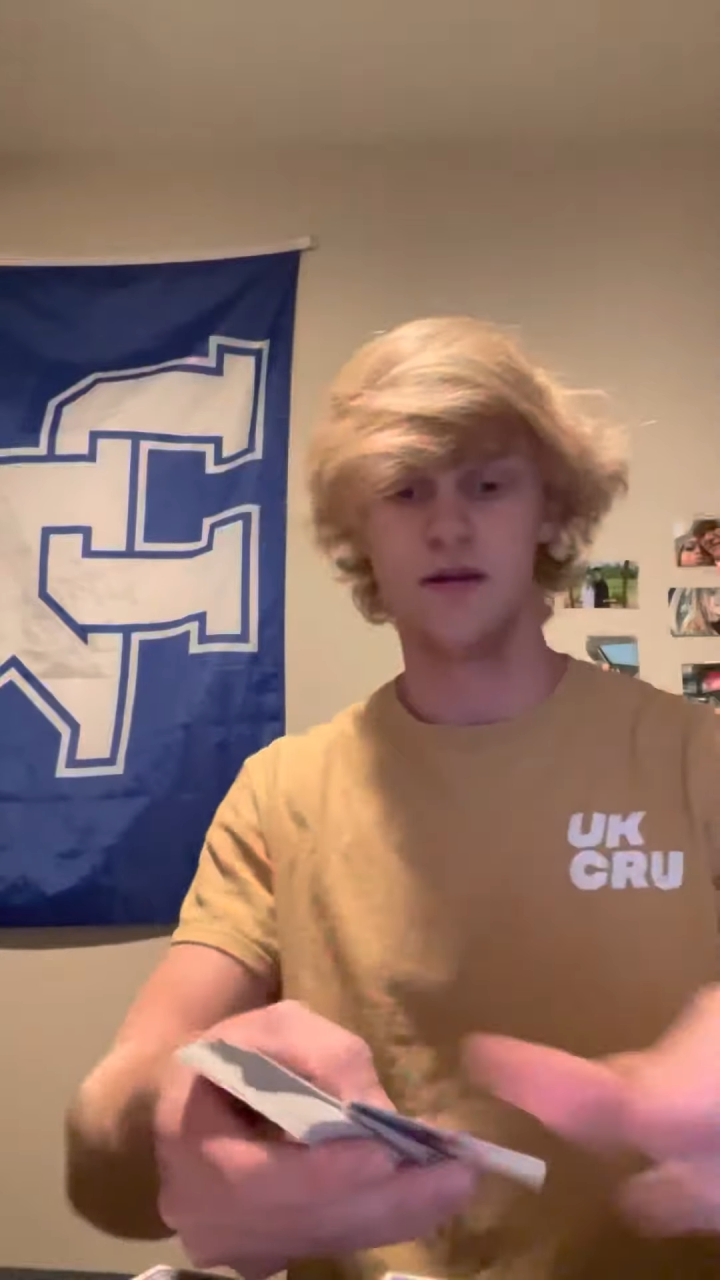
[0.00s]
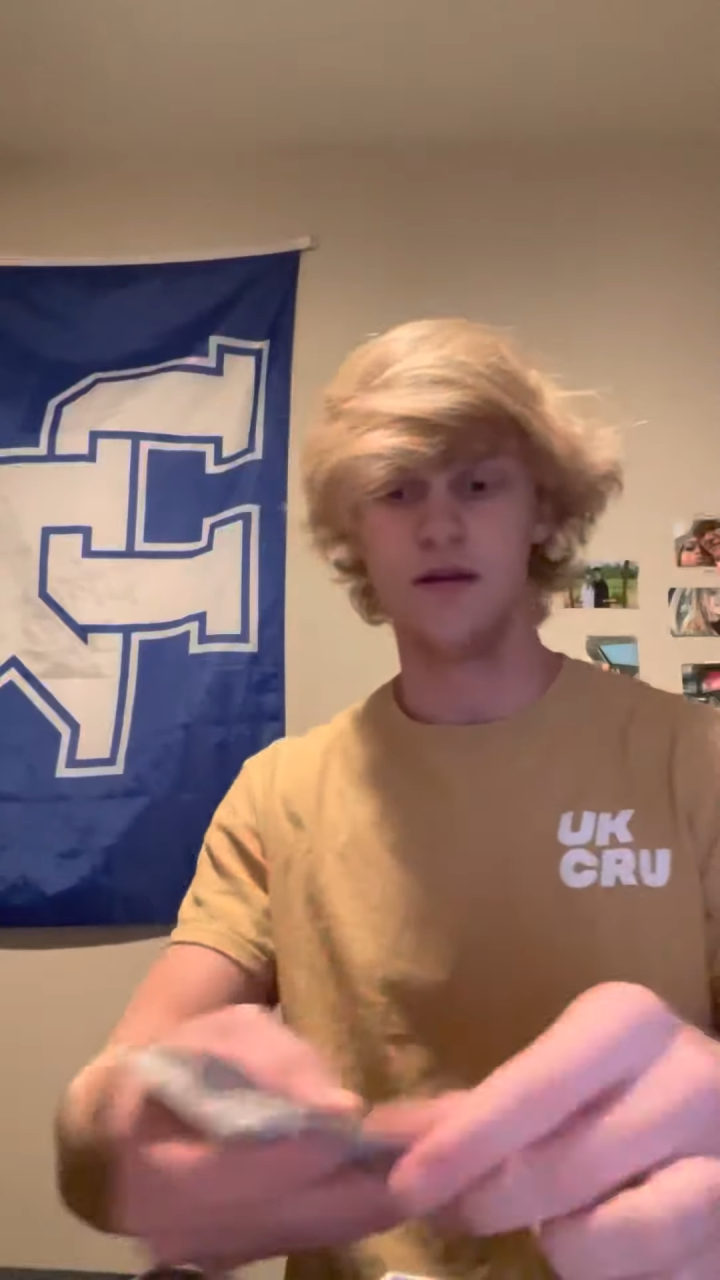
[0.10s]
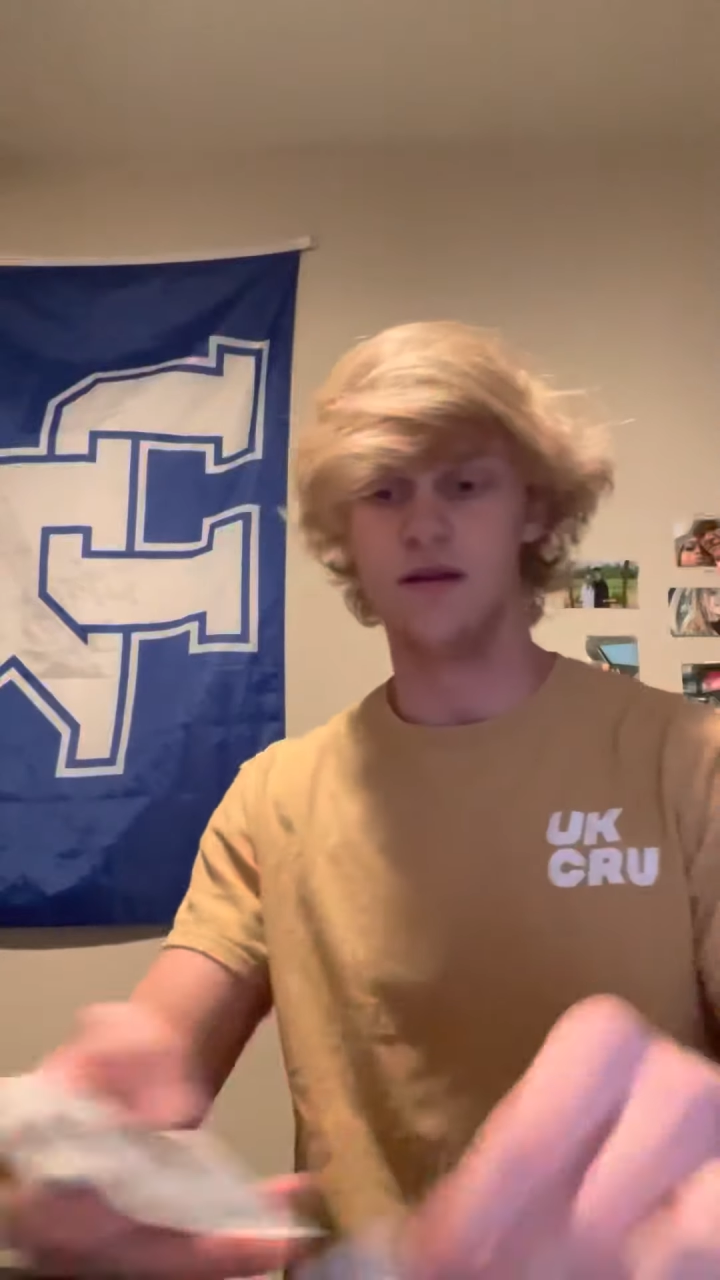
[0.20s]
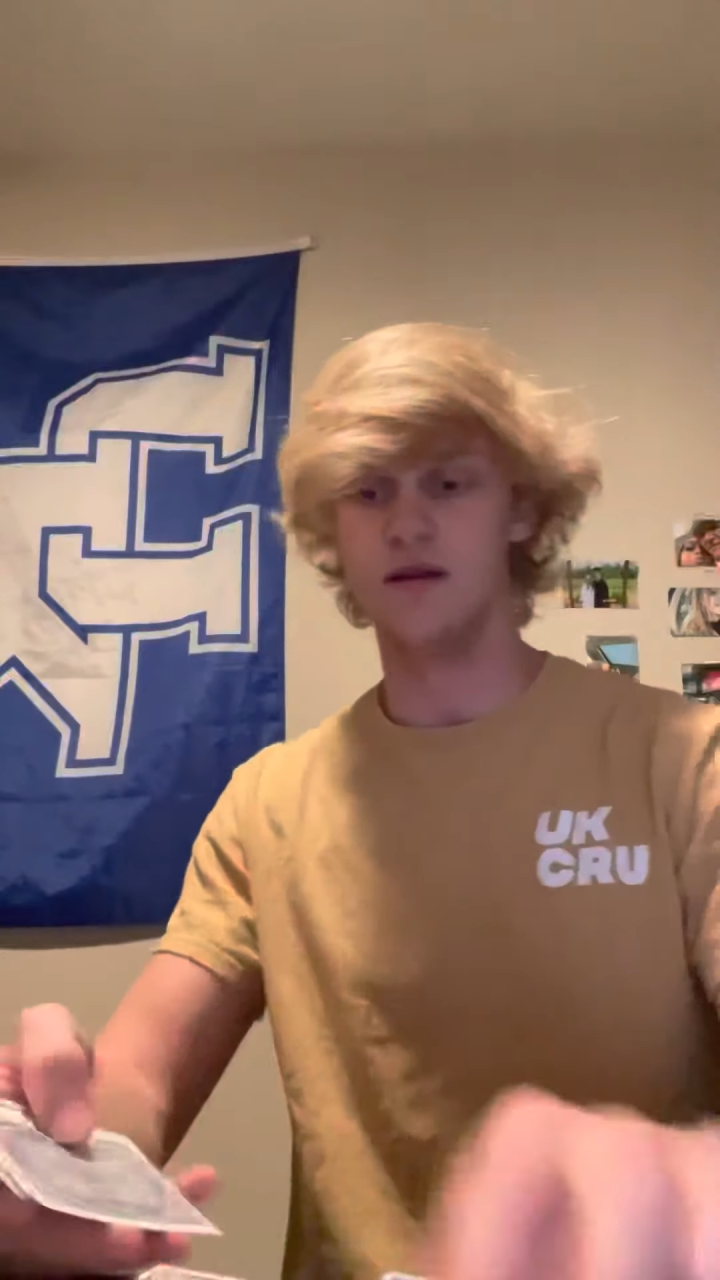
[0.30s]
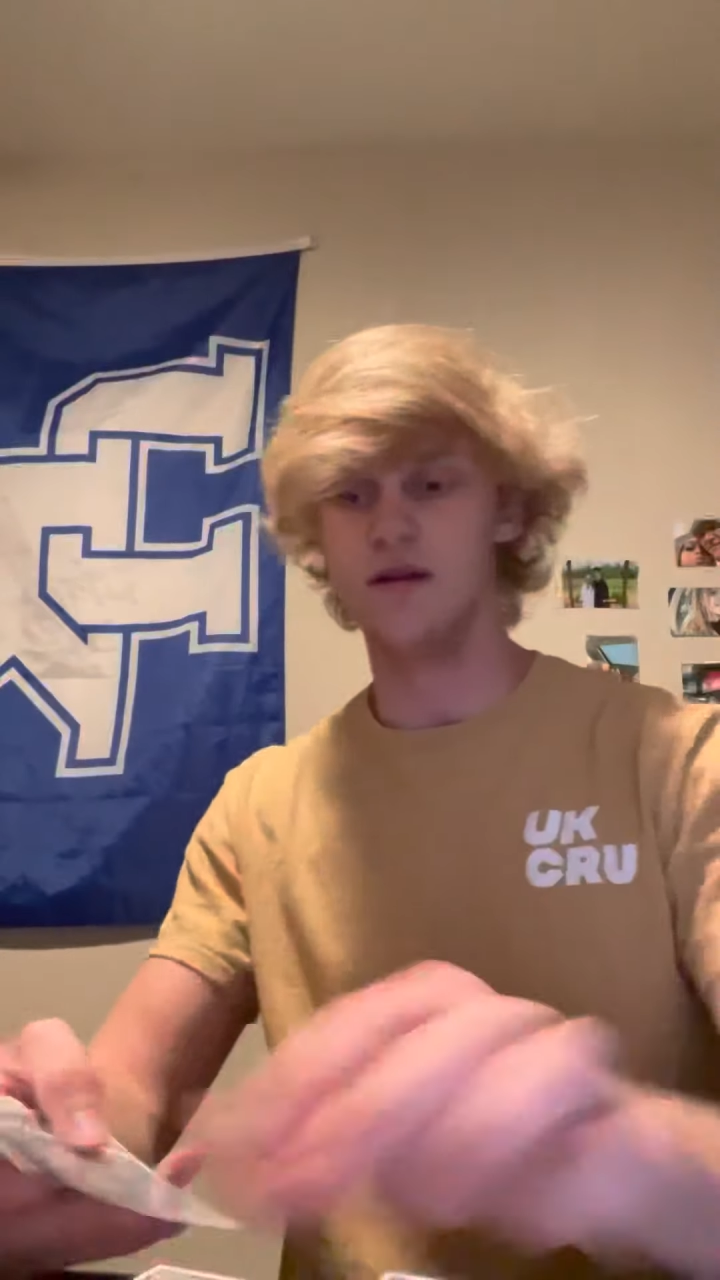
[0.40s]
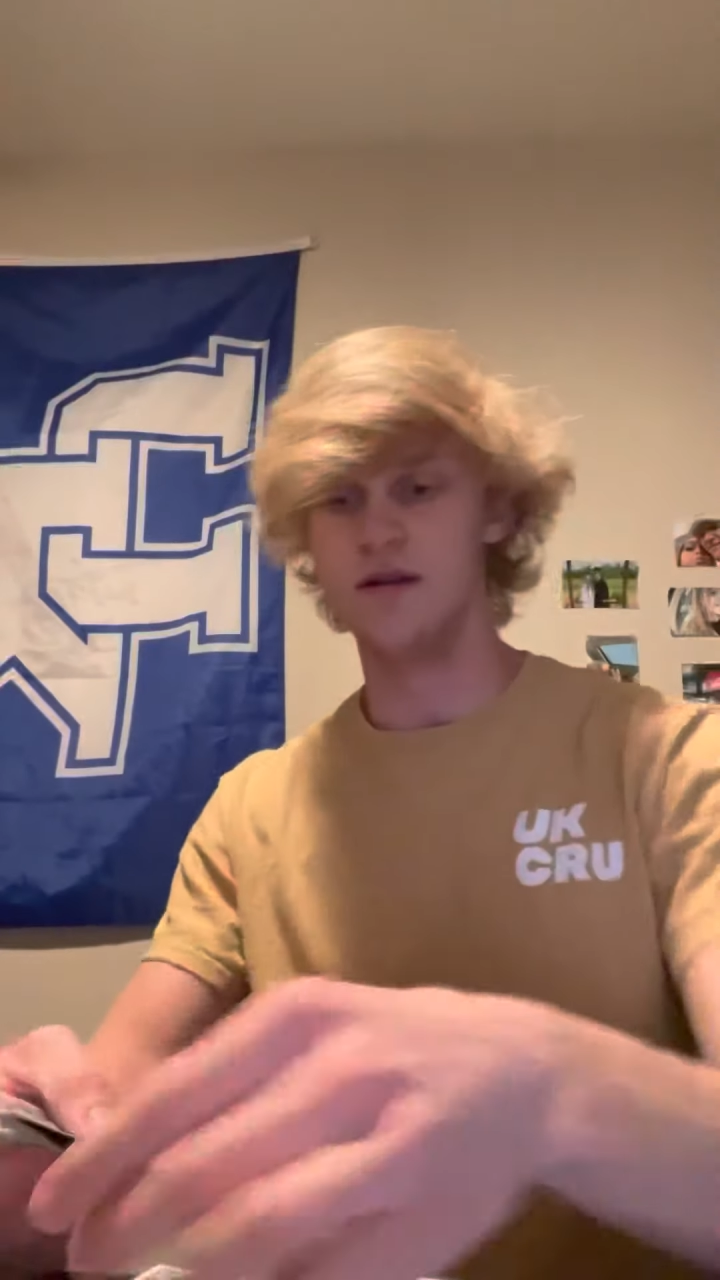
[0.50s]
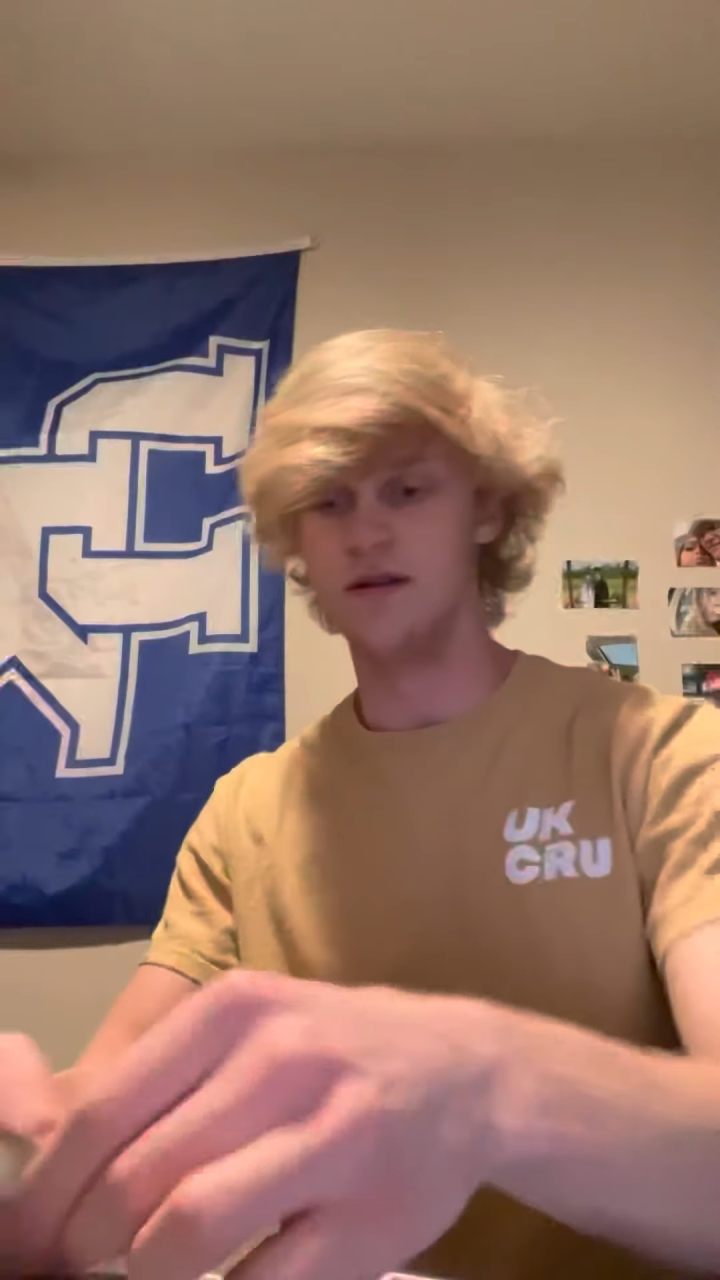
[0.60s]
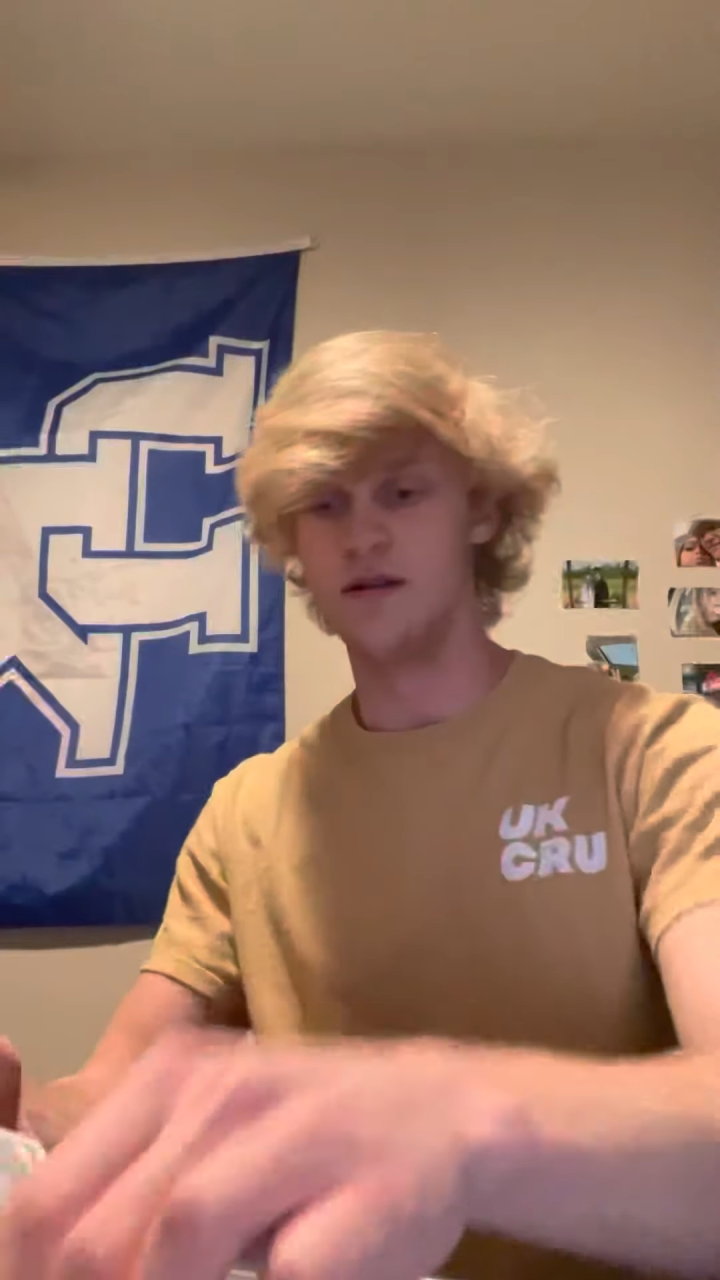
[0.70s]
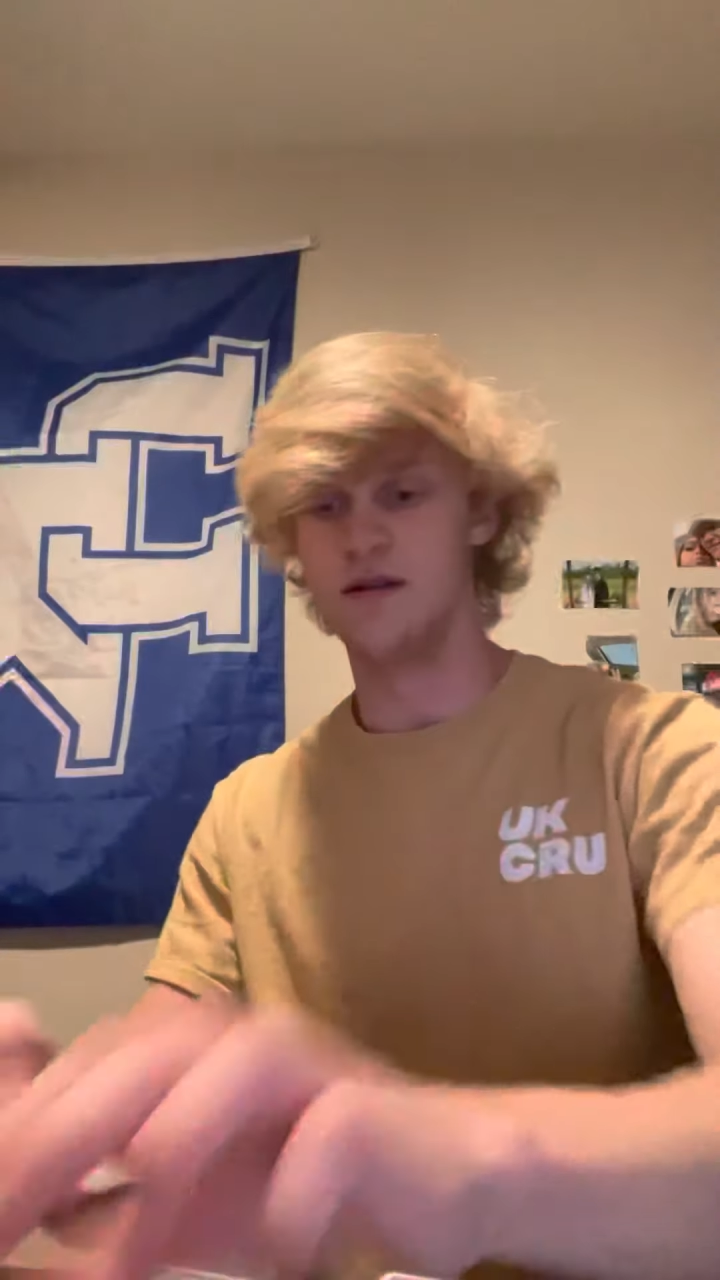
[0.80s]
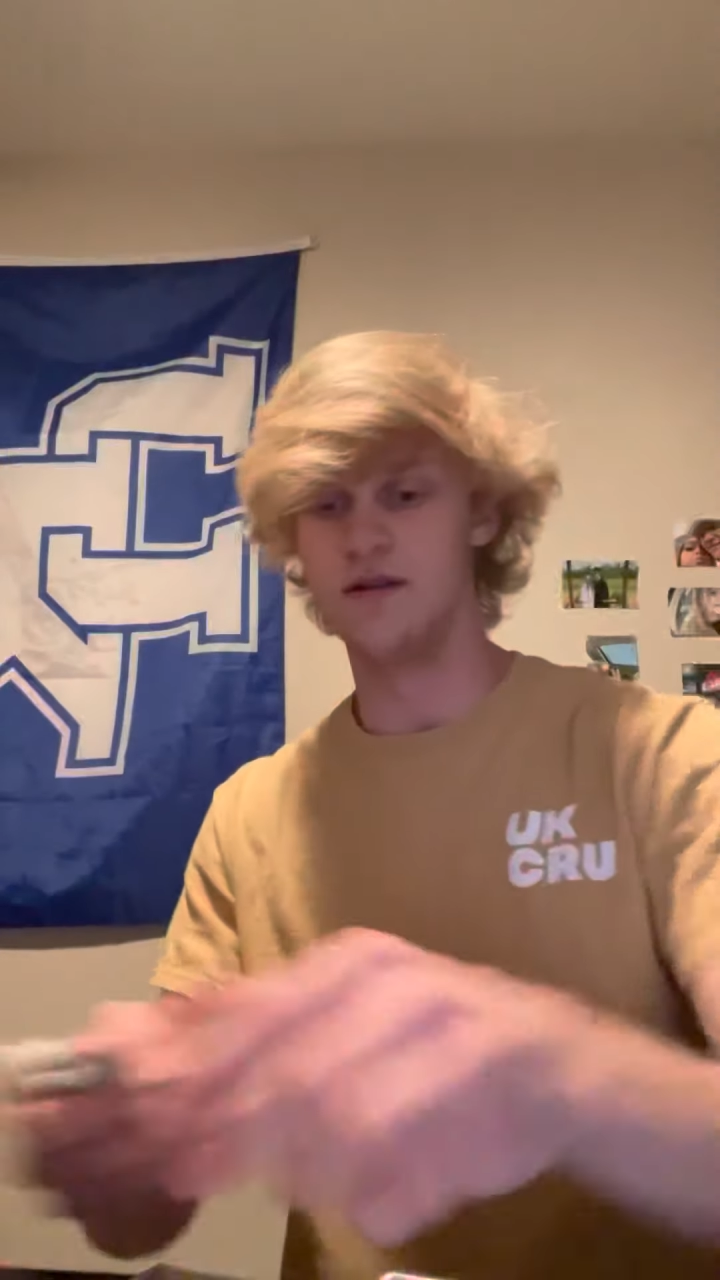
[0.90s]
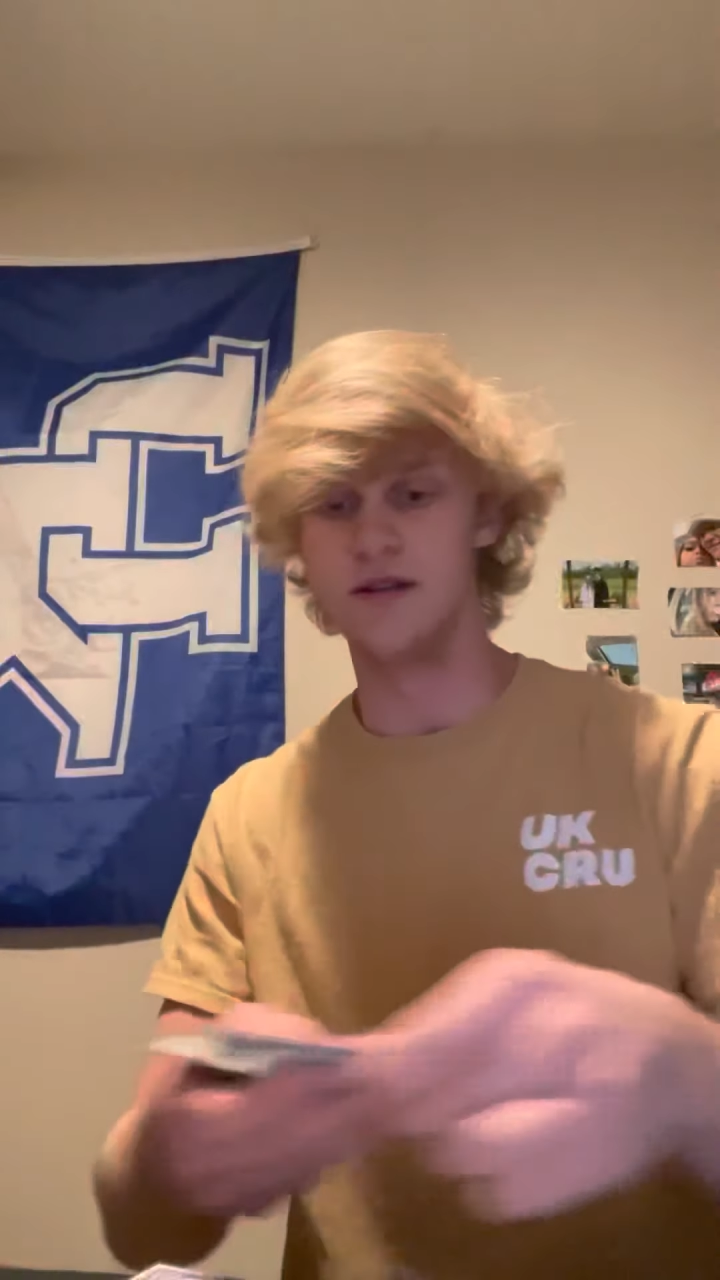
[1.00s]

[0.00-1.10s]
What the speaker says: And you